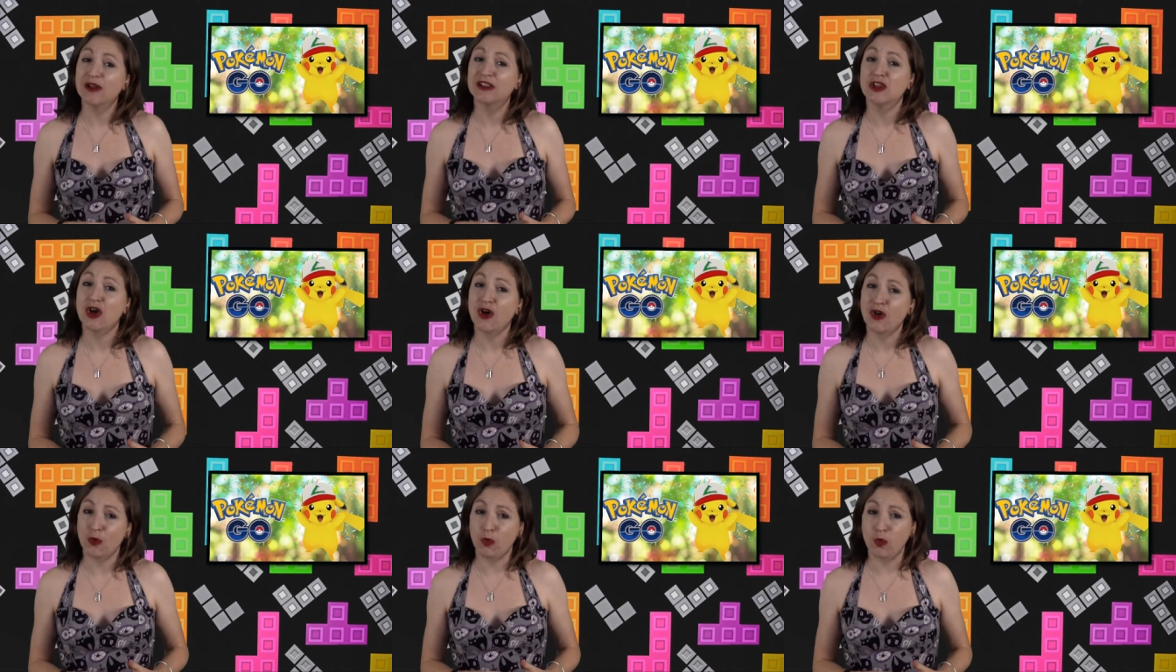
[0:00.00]

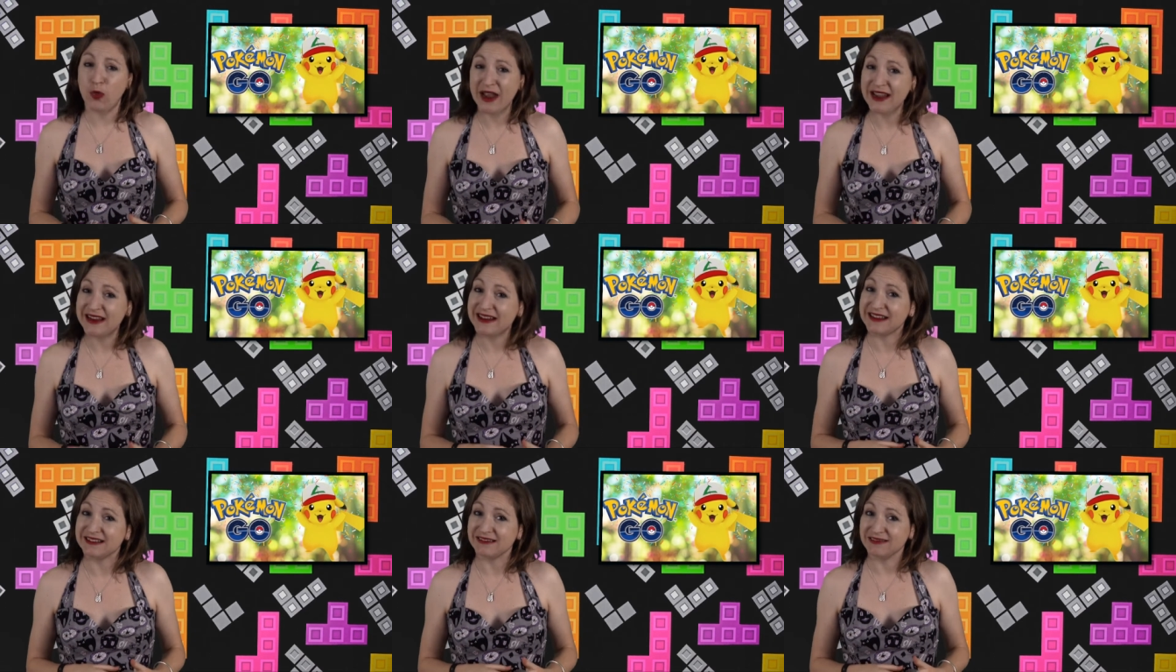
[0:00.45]
long
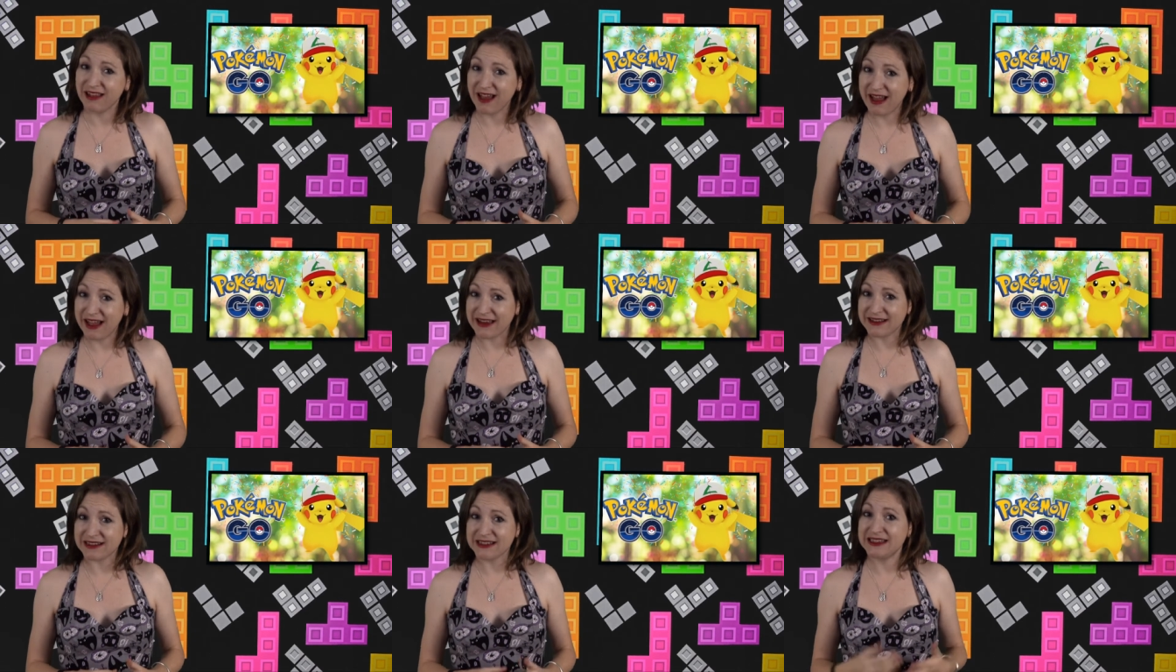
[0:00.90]
wait in
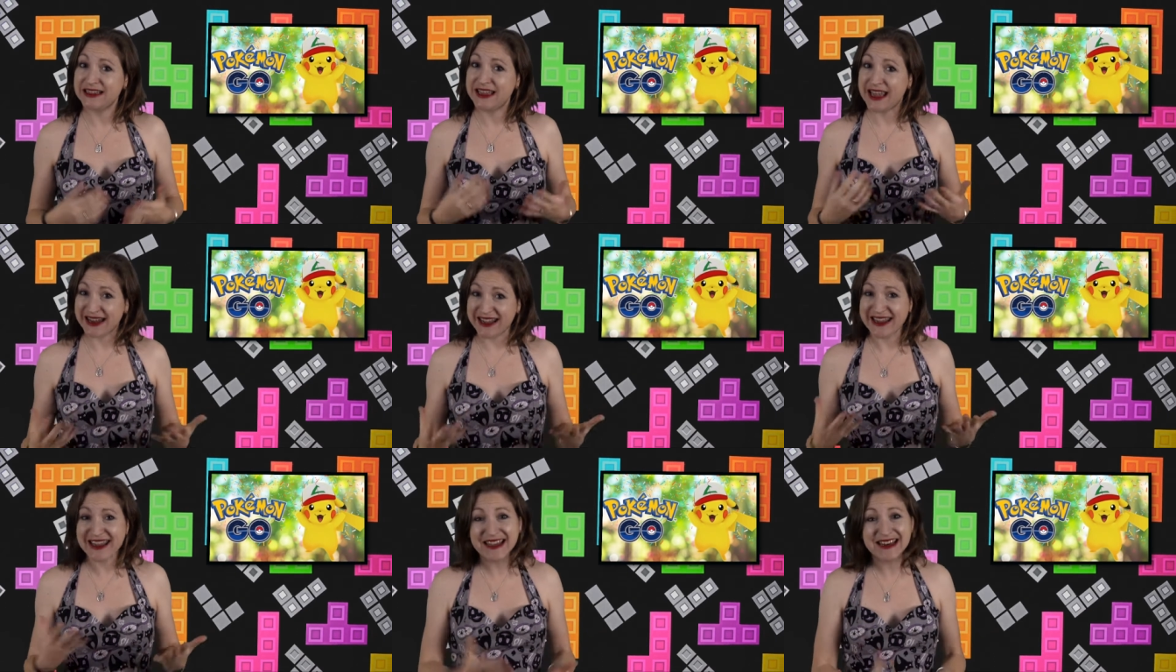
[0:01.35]
line to
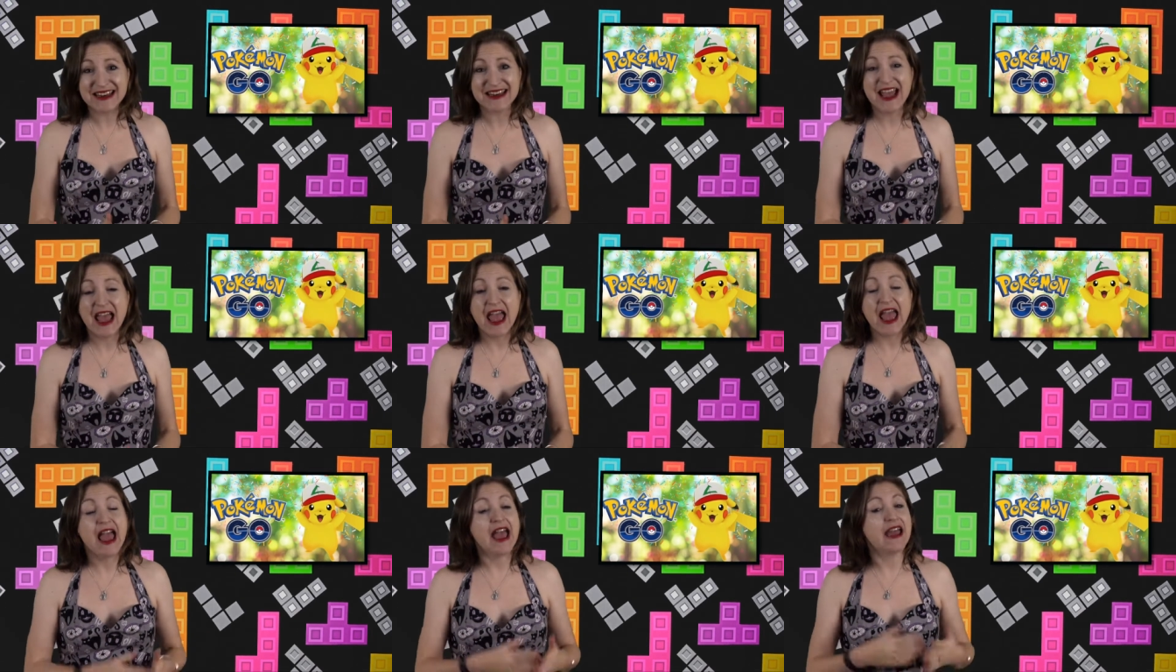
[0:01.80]
get in
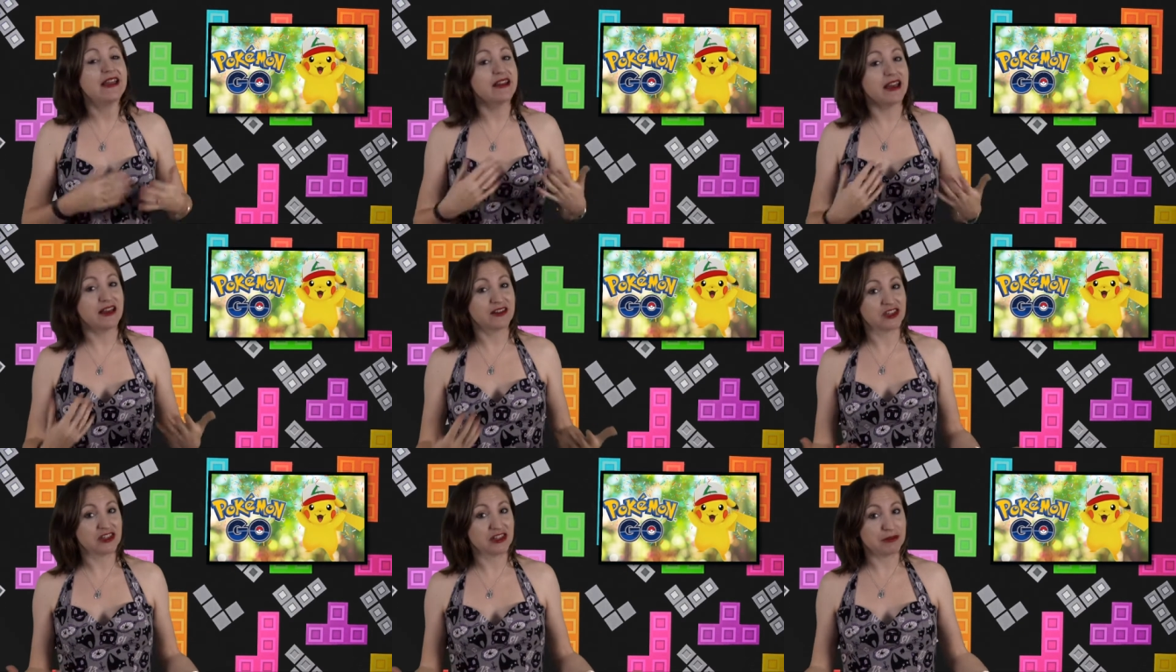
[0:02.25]
and
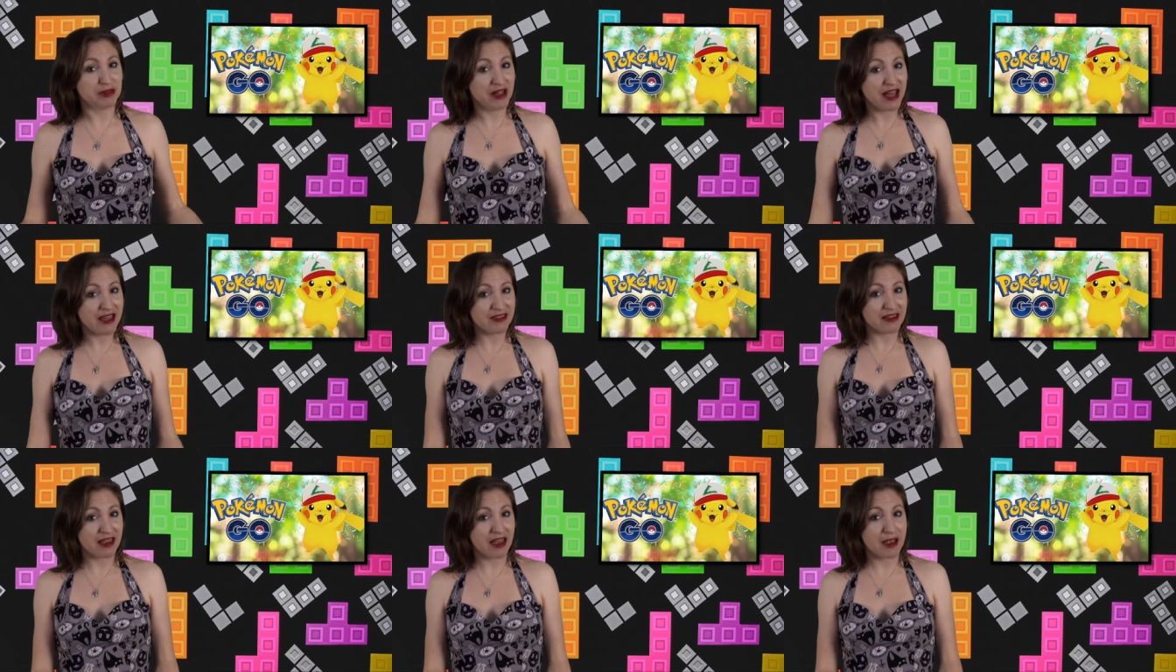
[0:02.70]
actually
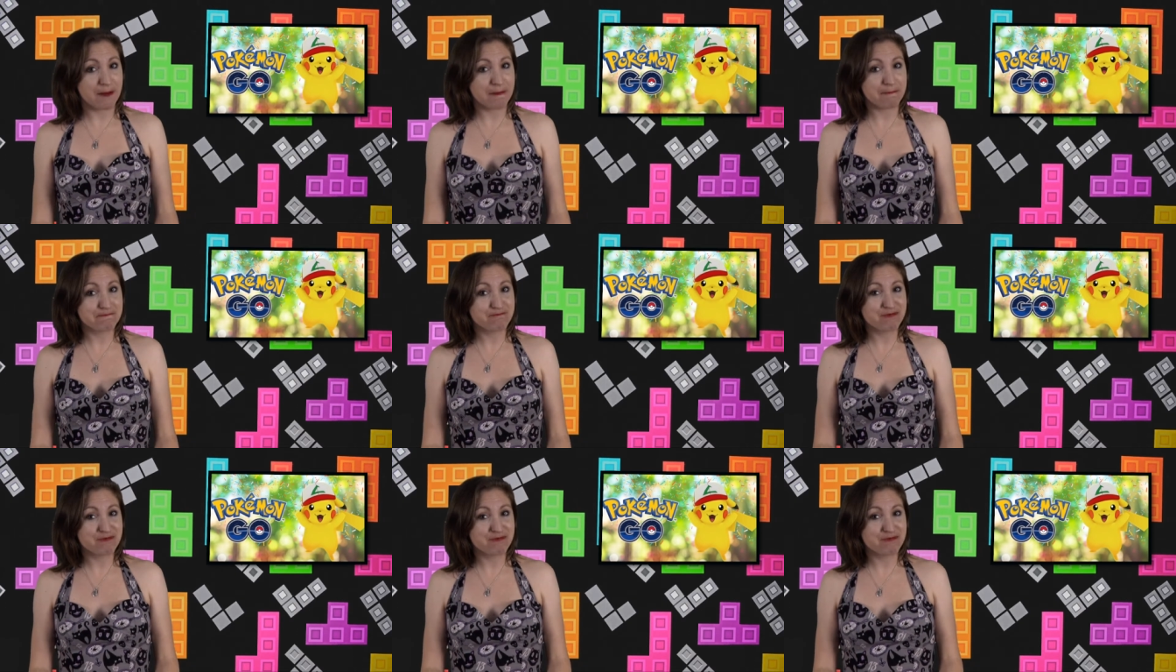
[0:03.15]
play the game.